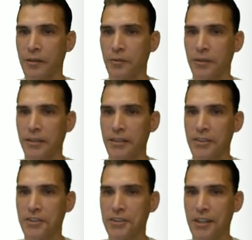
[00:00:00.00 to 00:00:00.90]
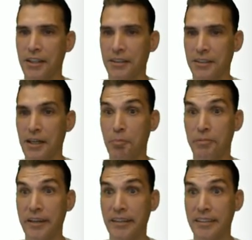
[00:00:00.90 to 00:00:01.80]
We'll install our
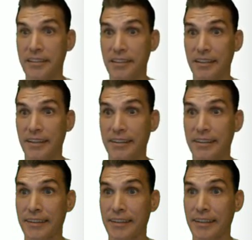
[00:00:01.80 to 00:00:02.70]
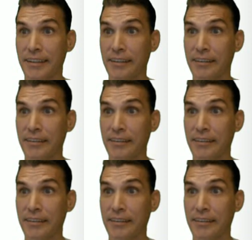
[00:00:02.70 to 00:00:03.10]
update selected there.